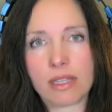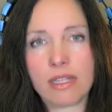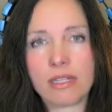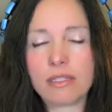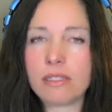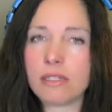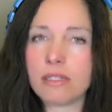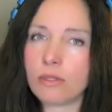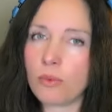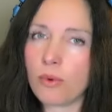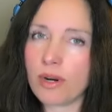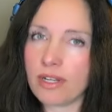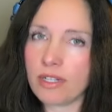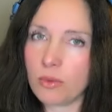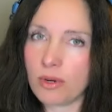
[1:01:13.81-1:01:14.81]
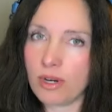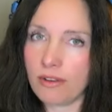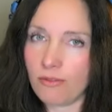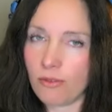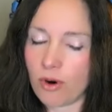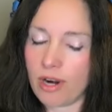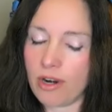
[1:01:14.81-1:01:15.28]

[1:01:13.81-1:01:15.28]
into 2024?